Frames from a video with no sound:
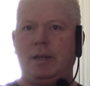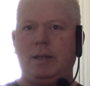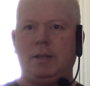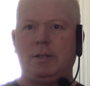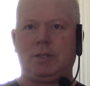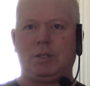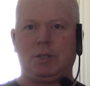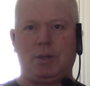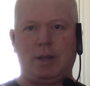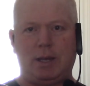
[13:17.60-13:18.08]

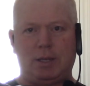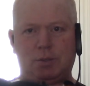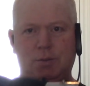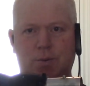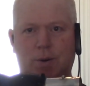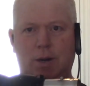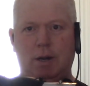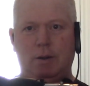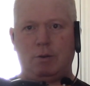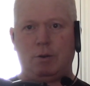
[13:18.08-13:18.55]
so
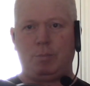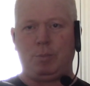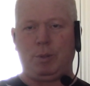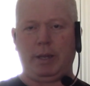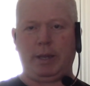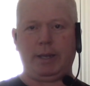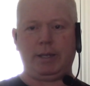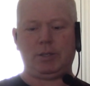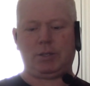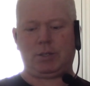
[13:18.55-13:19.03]
that's what I
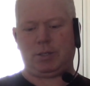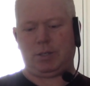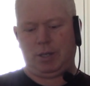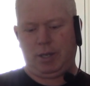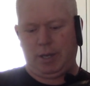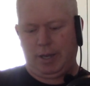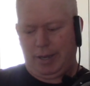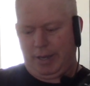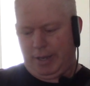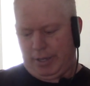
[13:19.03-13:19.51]
replaced.
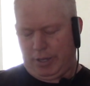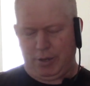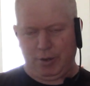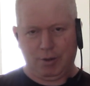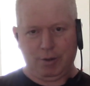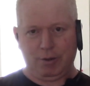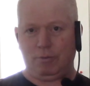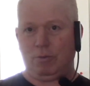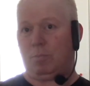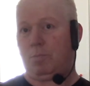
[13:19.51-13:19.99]
You
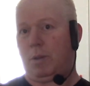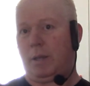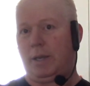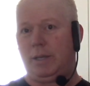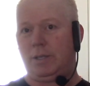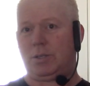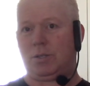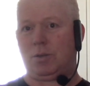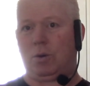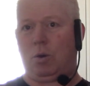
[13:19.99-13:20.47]
can
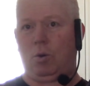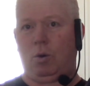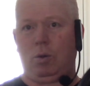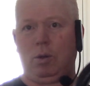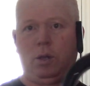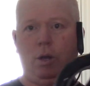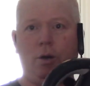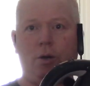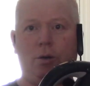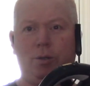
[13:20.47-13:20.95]
replace the
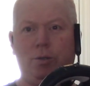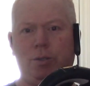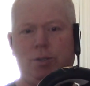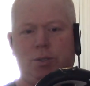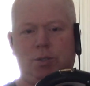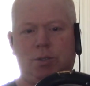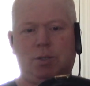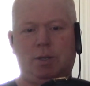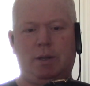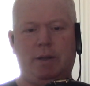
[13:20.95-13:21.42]
whole
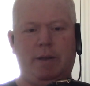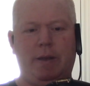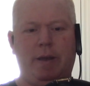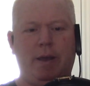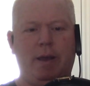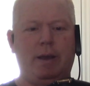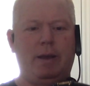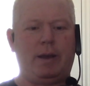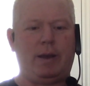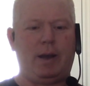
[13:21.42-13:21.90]
hose.
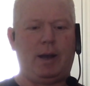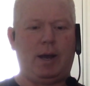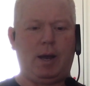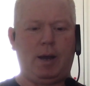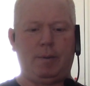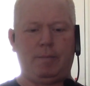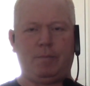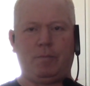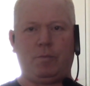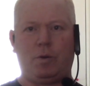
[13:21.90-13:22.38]

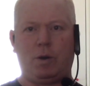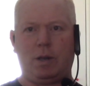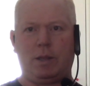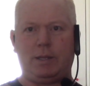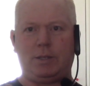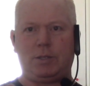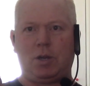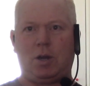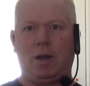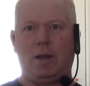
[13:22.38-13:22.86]
Um, one of
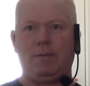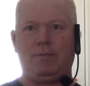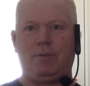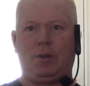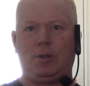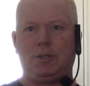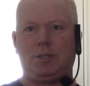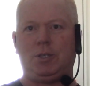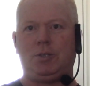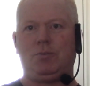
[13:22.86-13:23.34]
these high
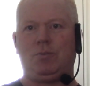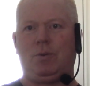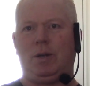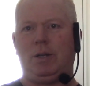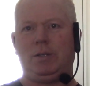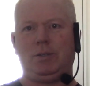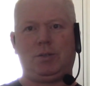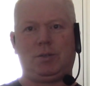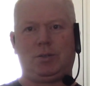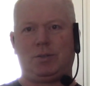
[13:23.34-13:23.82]
voltage
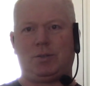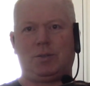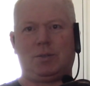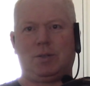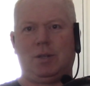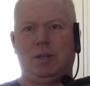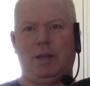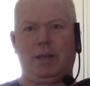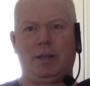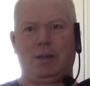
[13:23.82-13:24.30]
ones
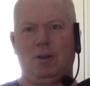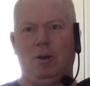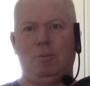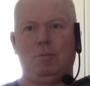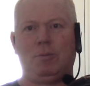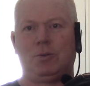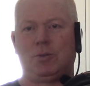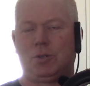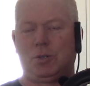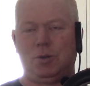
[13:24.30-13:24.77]
is like
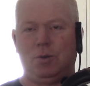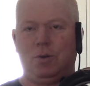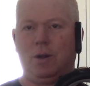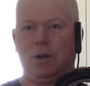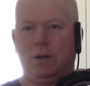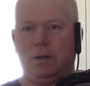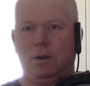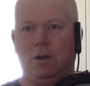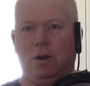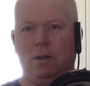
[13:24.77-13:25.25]
almost
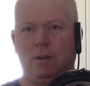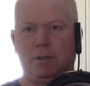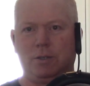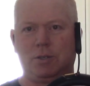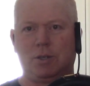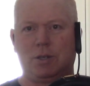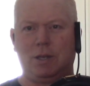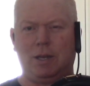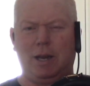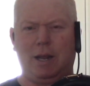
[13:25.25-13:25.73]

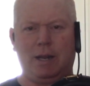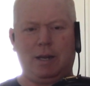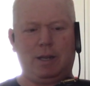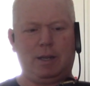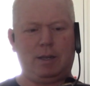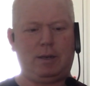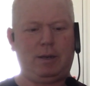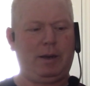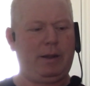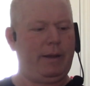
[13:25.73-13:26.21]
$200
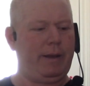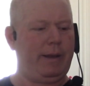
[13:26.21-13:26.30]
Canadian